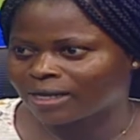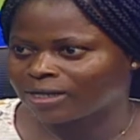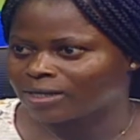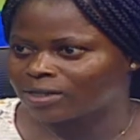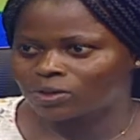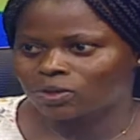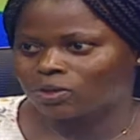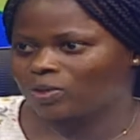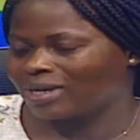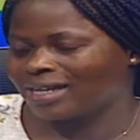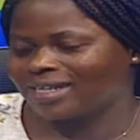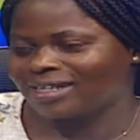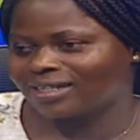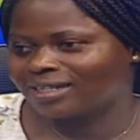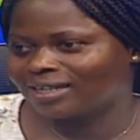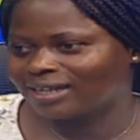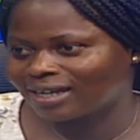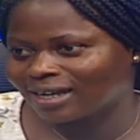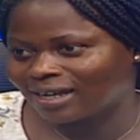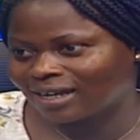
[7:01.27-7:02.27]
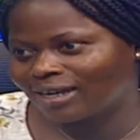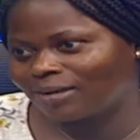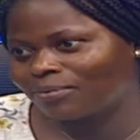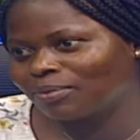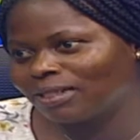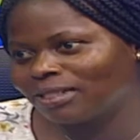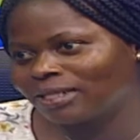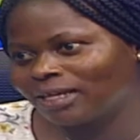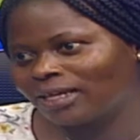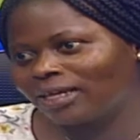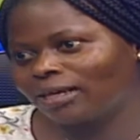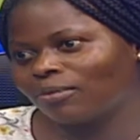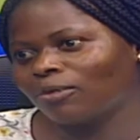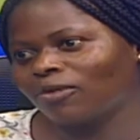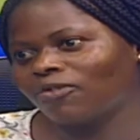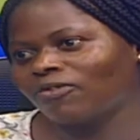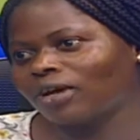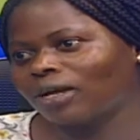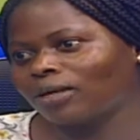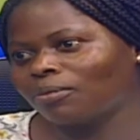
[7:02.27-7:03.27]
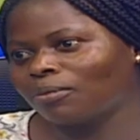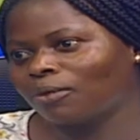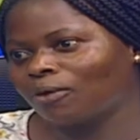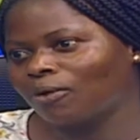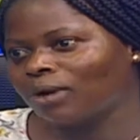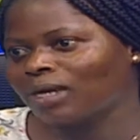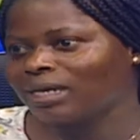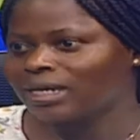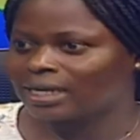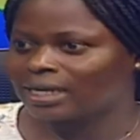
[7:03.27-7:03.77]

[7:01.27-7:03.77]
So anything can happen in a game of handball. And